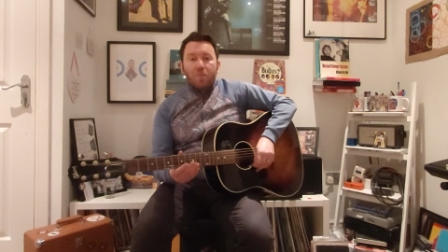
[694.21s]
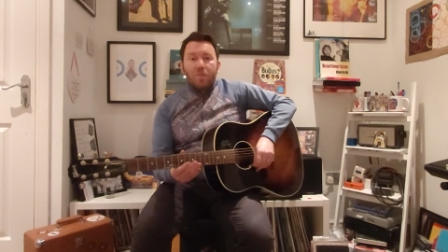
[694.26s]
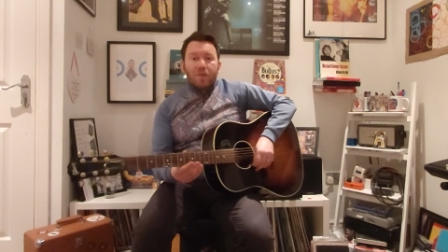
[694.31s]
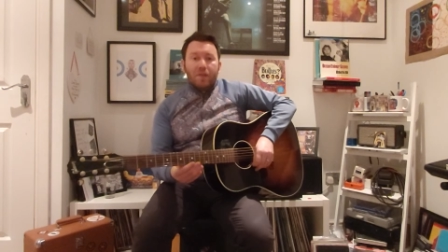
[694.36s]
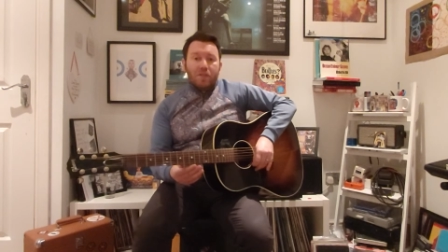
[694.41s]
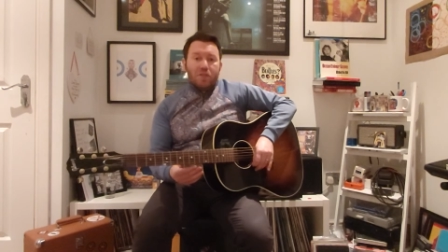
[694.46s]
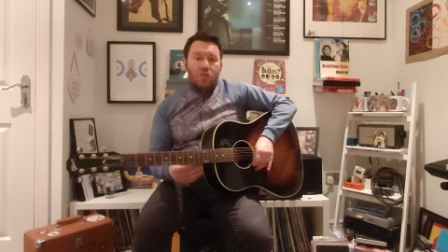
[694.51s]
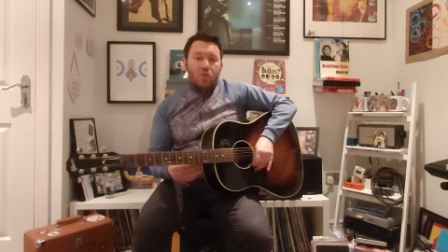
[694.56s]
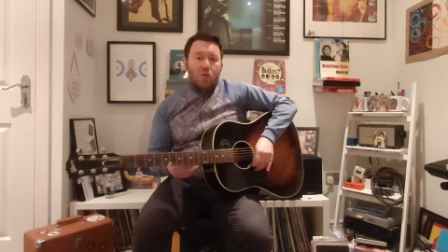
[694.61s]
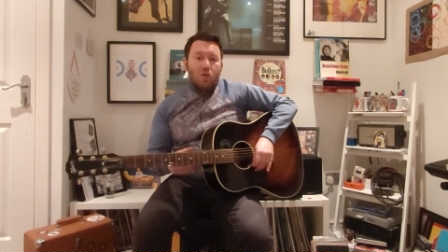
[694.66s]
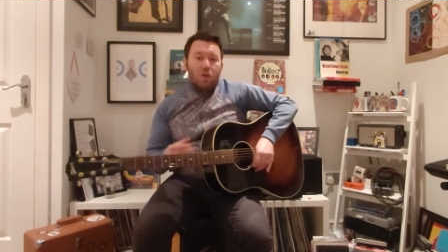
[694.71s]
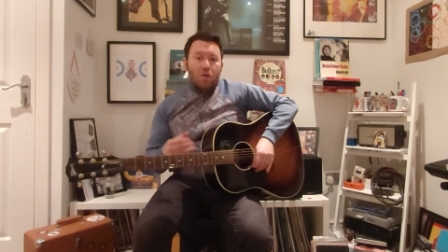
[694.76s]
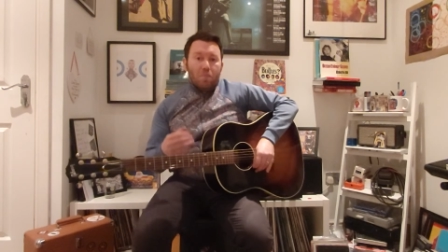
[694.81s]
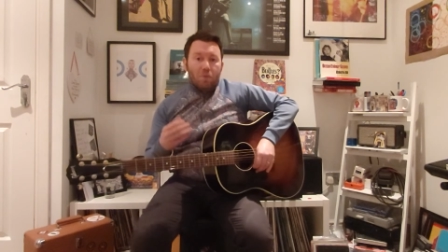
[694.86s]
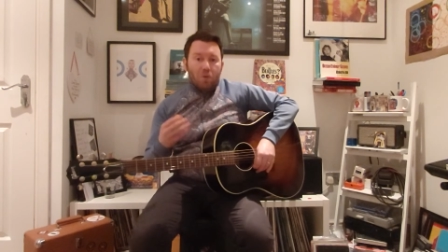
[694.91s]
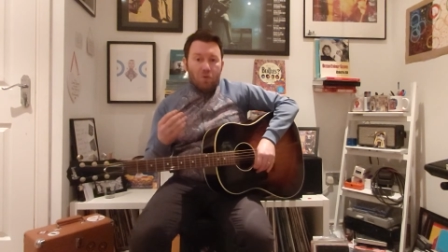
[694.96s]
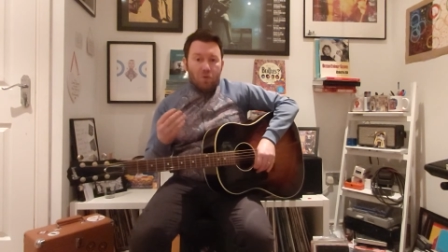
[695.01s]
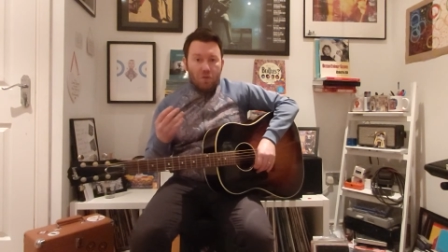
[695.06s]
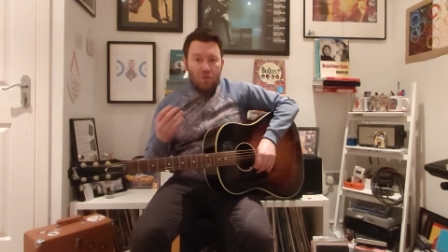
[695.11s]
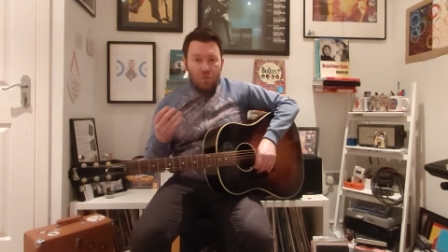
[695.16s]
this is going to
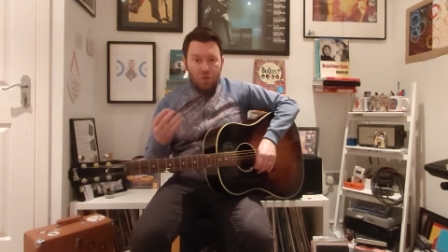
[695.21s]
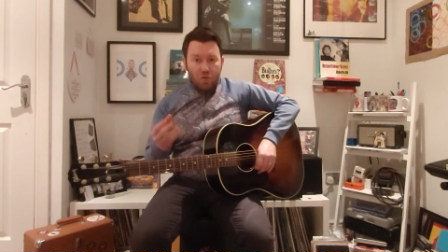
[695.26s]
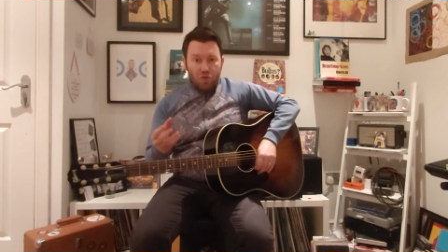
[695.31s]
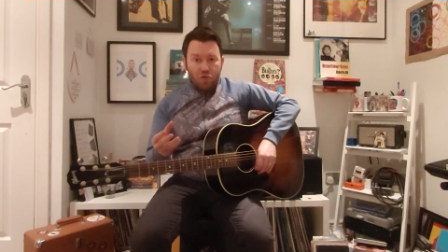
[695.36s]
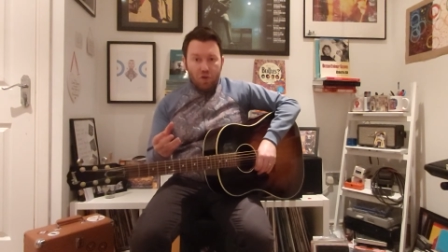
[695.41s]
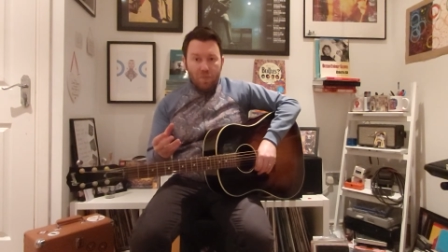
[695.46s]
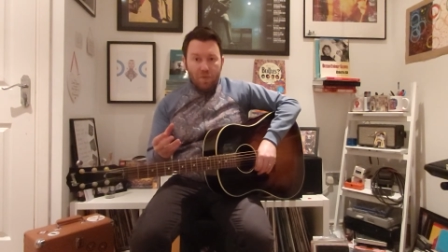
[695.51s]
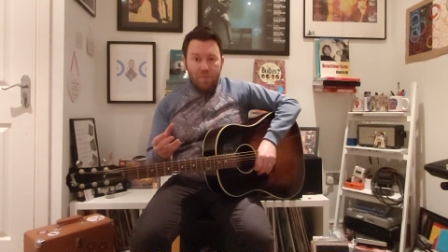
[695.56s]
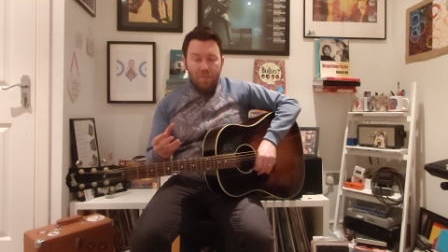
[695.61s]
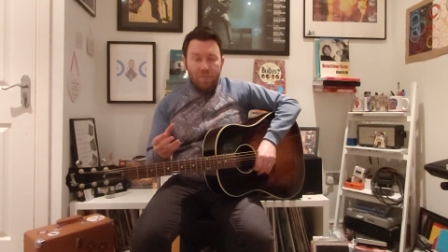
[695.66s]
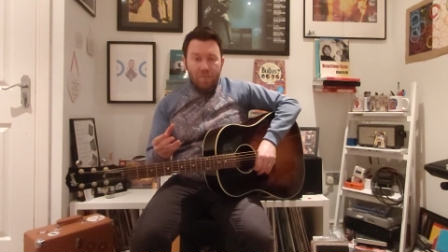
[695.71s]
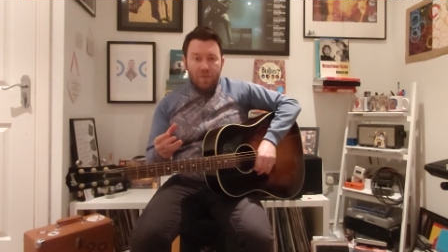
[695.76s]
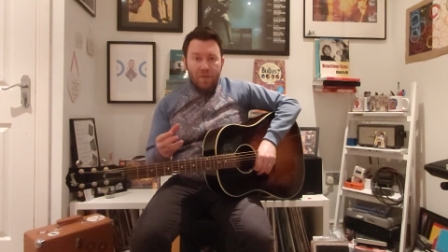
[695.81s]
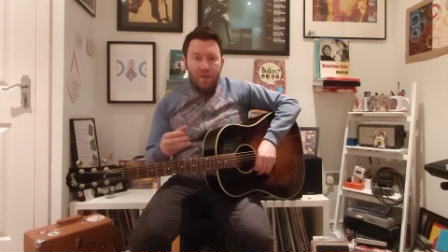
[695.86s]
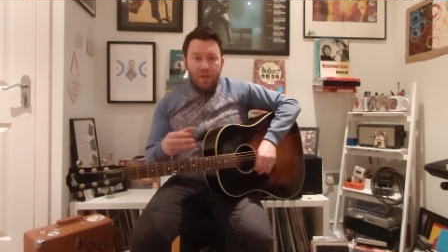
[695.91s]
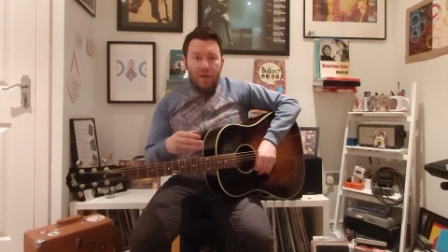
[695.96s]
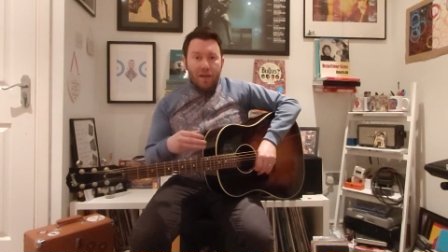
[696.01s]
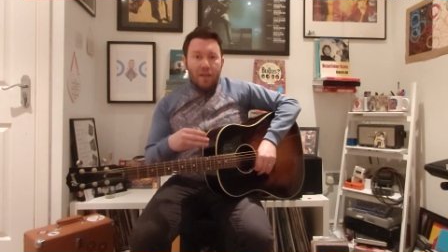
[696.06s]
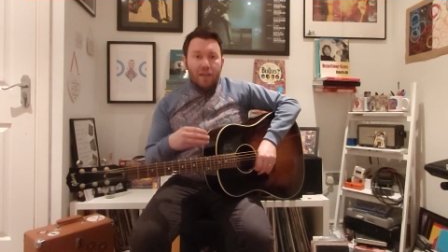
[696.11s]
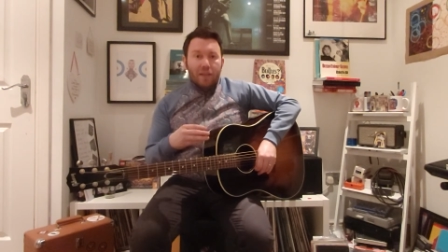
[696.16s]
build up the strumming
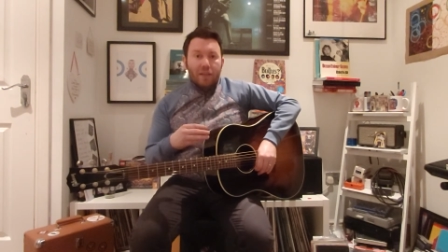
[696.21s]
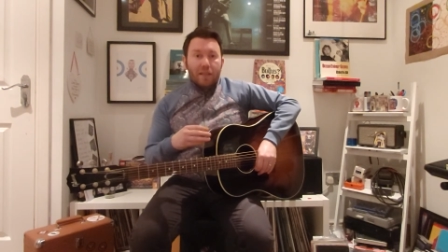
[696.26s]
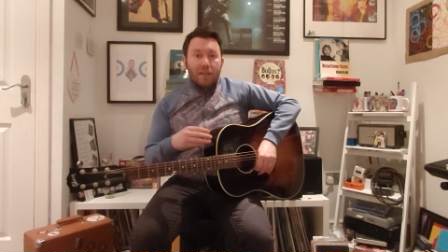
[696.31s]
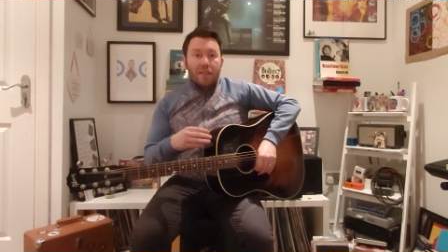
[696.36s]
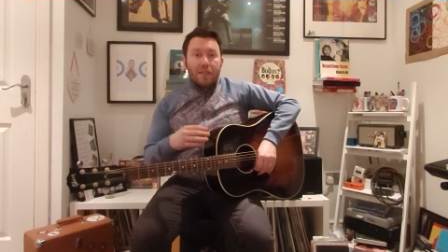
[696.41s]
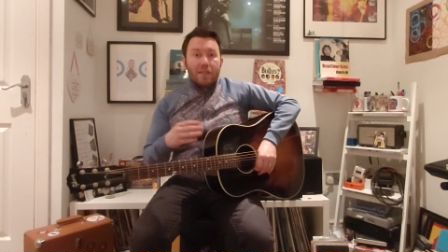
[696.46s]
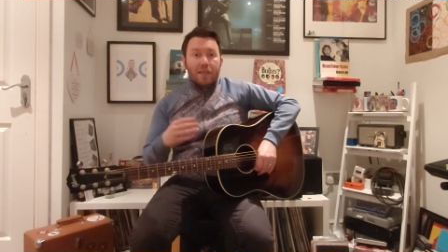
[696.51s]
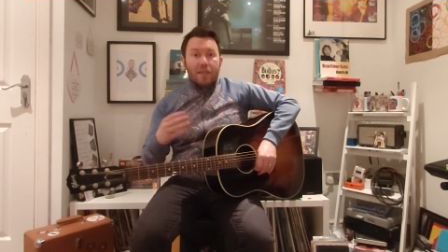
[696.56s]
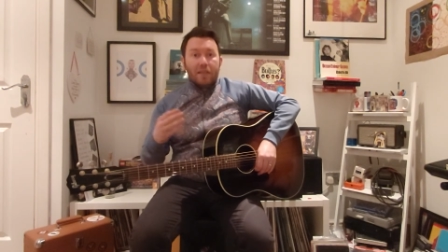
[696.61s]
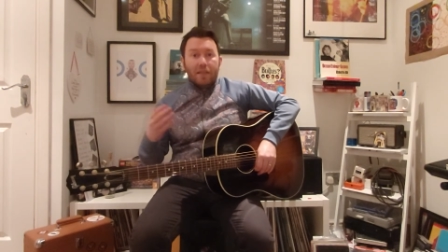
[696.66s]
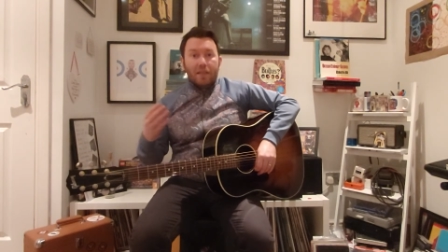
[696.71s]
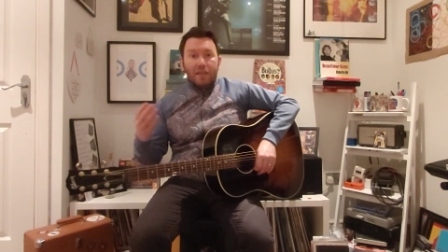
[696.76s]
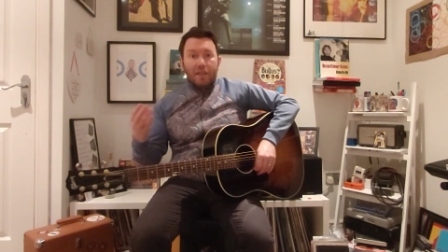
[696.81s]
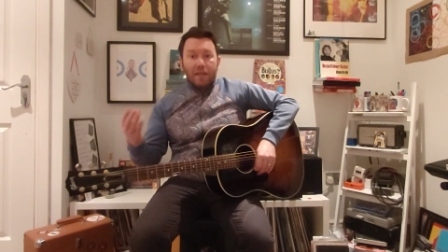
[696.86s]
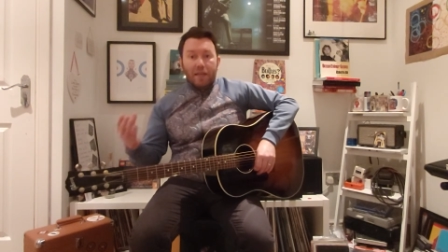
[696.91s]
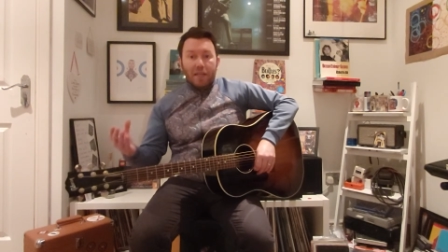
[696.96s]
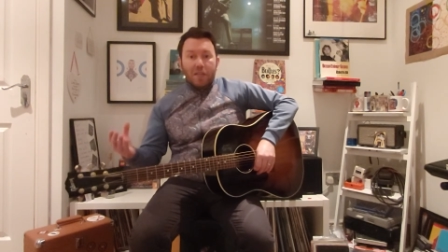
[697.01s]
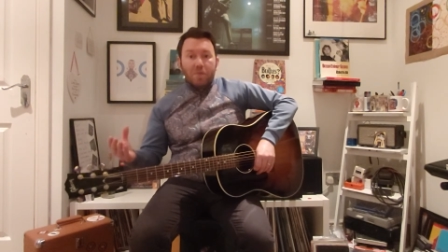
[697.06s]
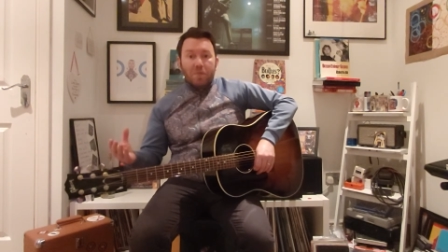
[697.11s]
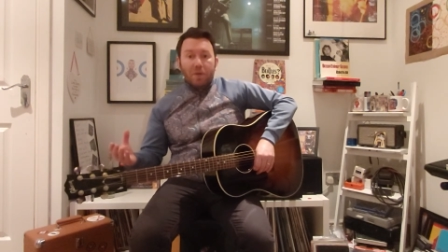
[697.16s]
and lead us into the
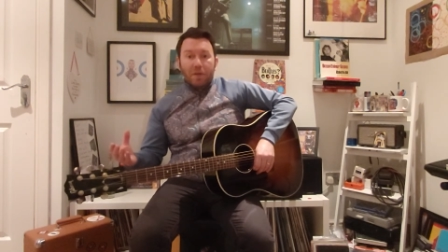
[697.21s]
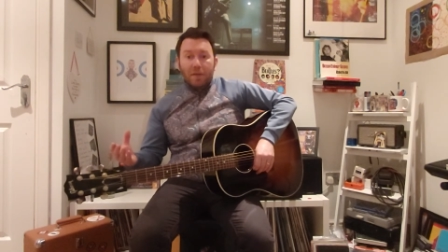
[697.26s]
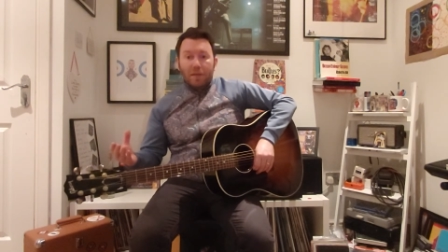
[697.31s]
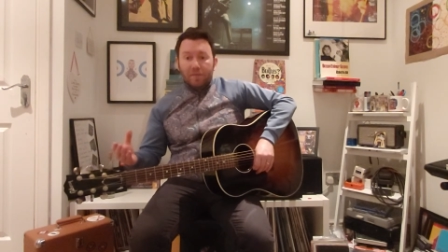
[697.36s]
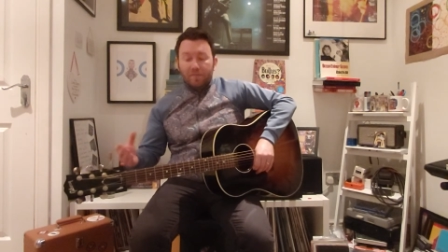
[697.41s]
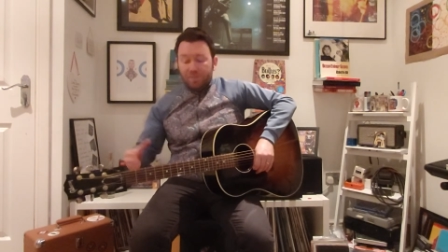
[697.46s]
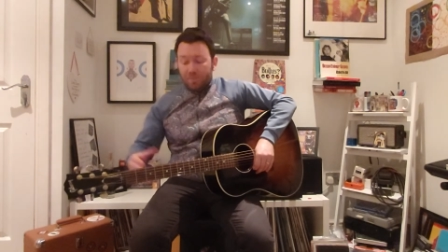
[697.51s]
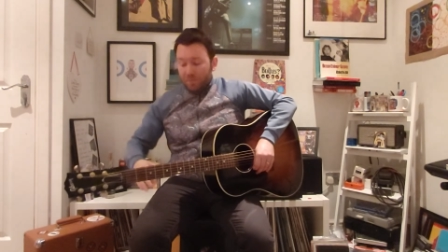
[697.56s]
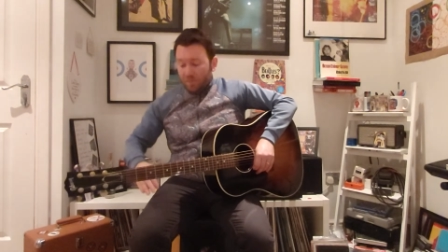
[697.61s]
next part